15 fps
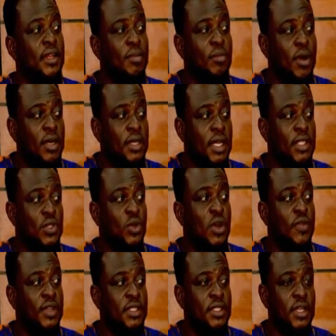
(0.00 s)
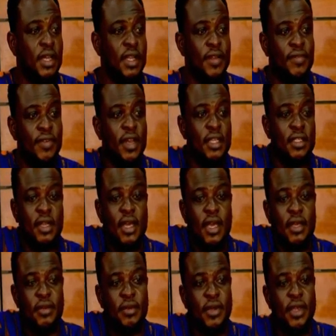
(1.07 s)
in the mothers, do everything. Mm-hmm. And the fathers are
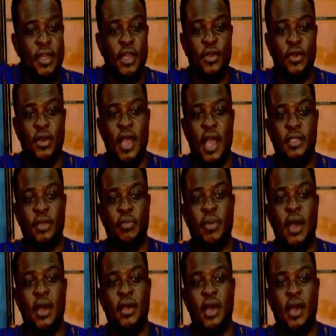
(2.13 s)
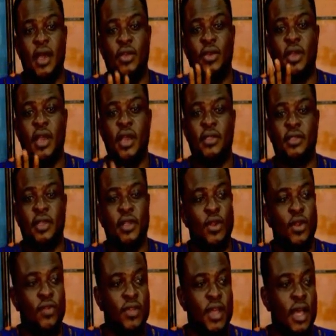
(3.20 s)
like, okay, you guys are back. How are you guys? And
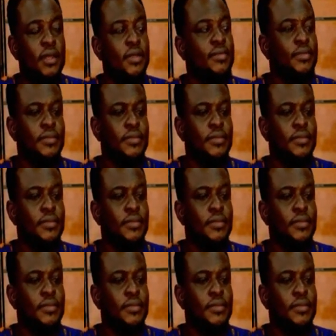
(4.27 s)
all of that.